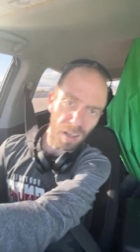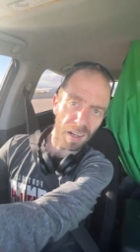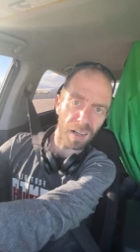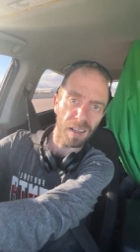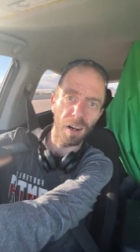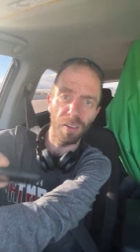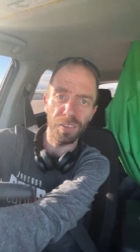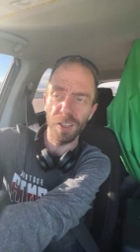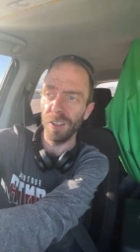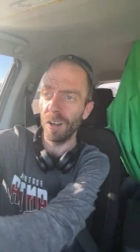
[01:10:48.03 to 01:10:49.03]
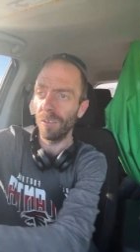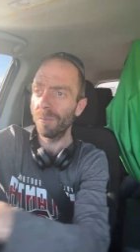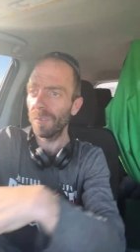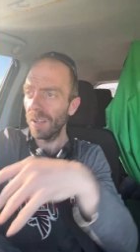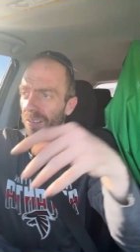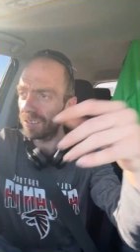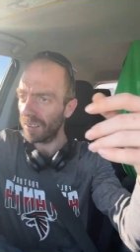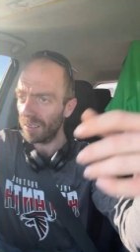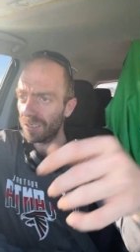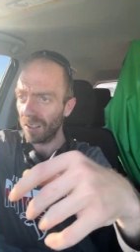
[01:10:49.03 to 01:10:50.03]
I gotta get off here, y'all. It's
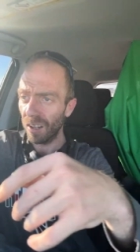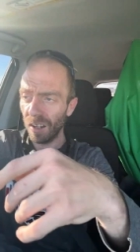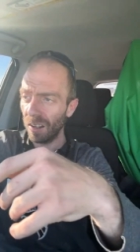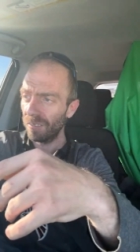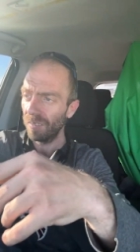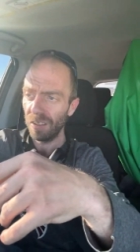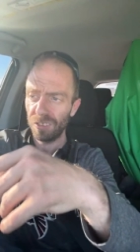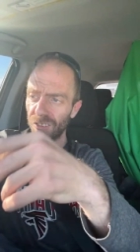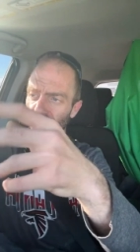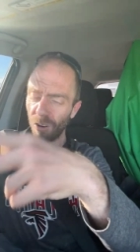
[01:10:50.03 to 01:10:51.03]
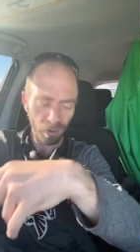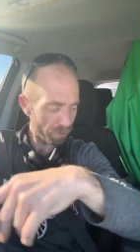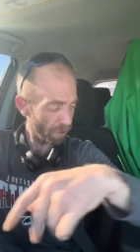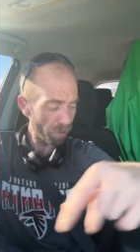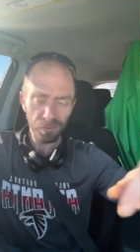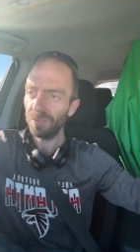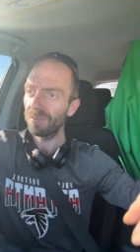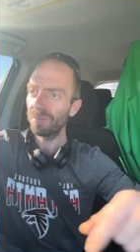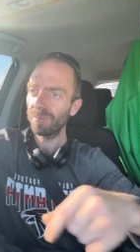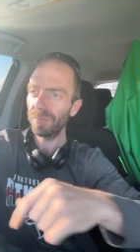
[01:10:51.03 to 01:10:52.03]
hard enough
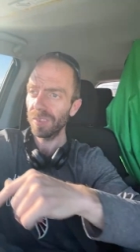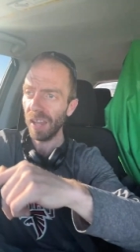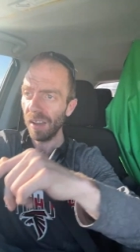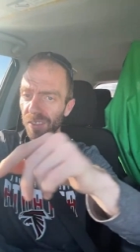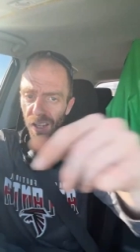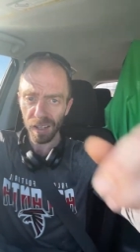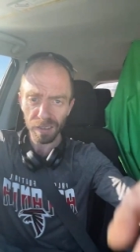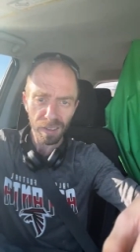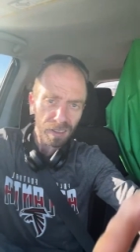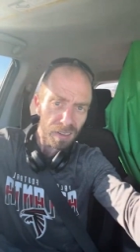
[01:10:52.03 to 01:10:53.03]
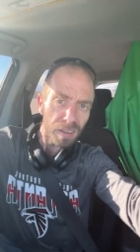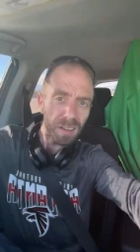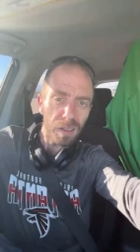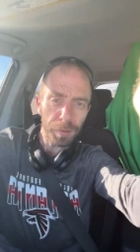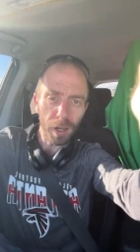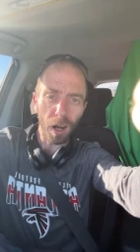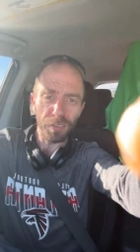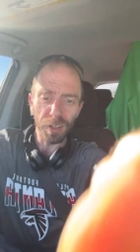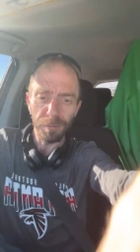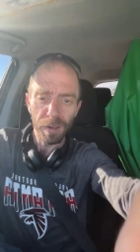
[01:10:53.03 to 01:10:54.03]
navigating. Let me get off
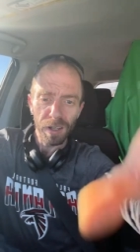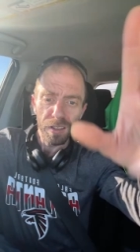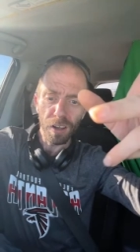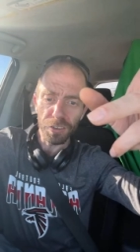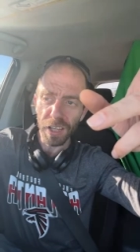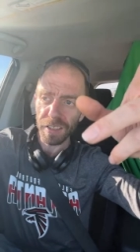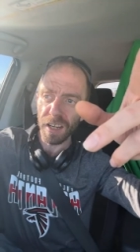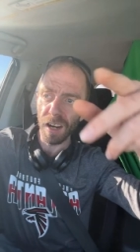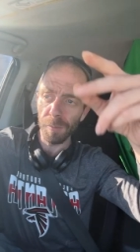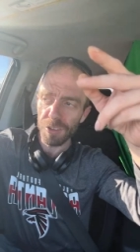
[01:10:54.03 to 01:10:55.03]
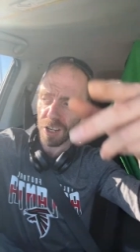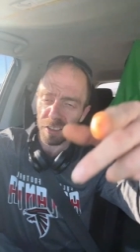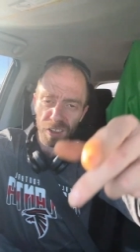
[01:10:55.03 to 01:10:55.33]
here. Y'all take care. I'm gonna check the